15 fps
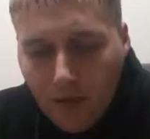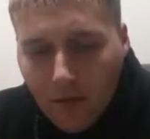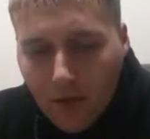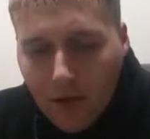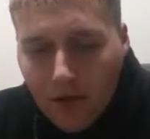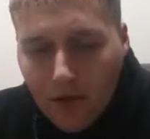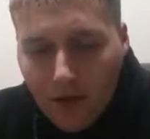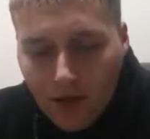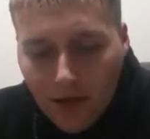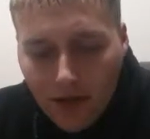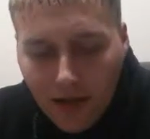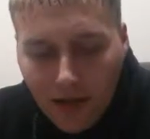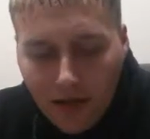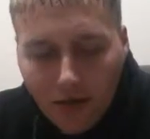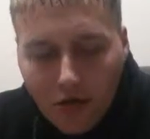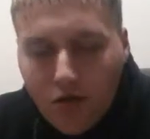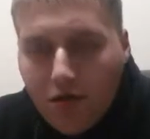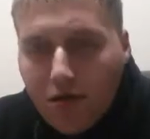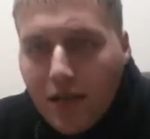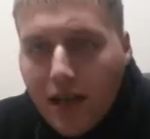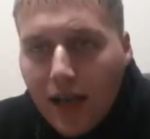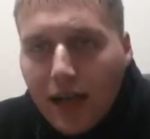which it hit
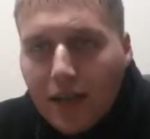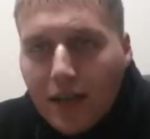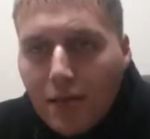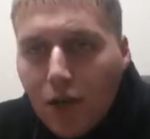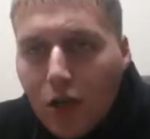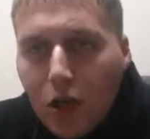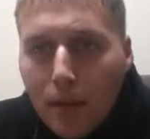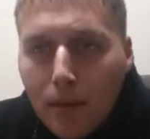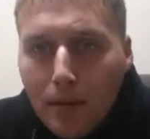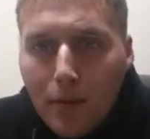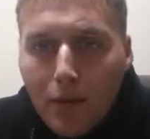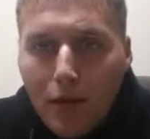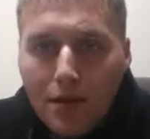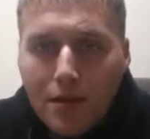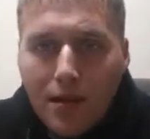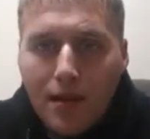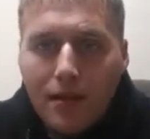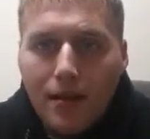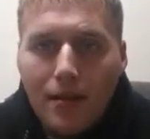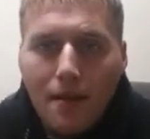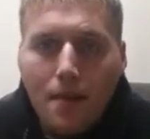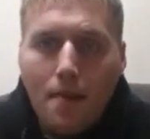just as hard as my copper
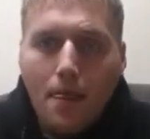broadside.